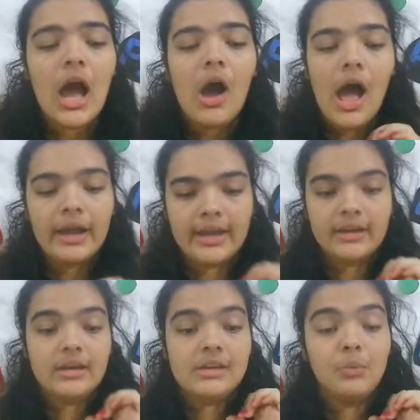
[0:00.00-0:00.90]

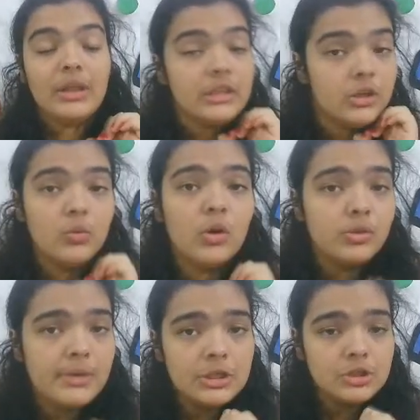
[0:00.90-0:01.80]
Again, one thing you want to
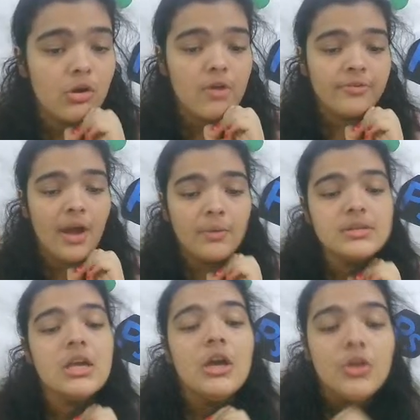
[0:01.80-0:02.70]
make sure of now
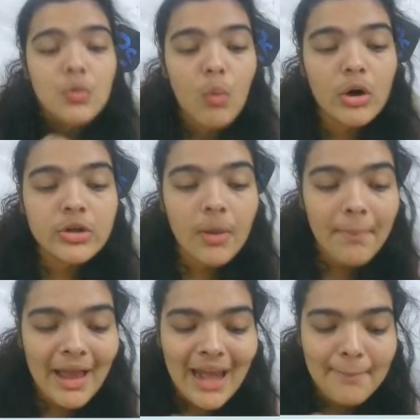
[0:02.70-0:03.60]
is you want your
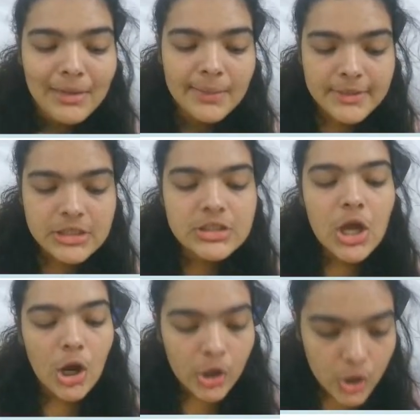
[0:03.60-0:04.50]
pineapple images
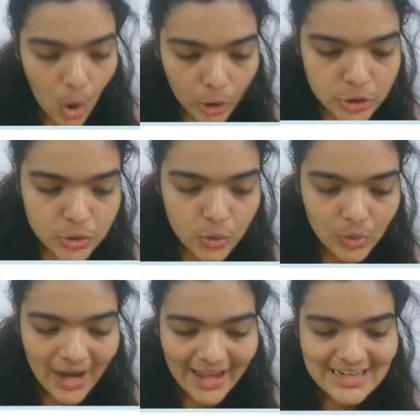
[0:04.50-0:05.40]
not to
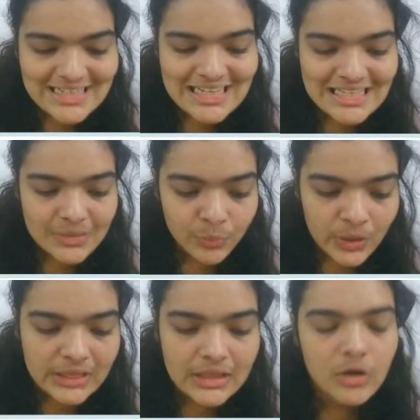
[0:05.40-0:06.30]
collide
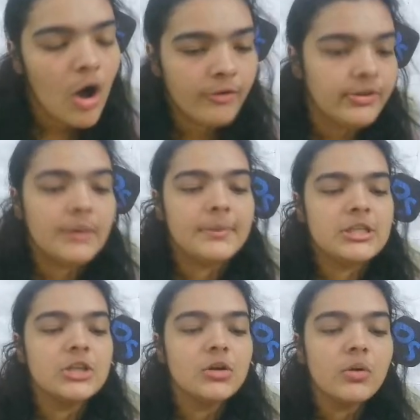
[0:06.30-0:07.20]
with the coffee image,
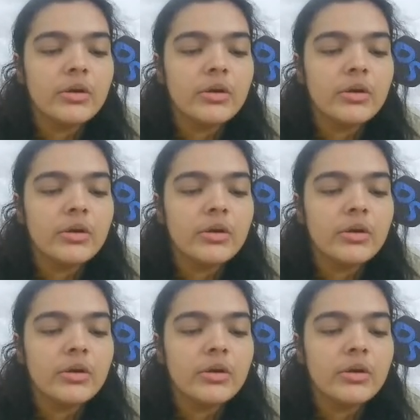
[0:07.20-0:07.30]
and you're going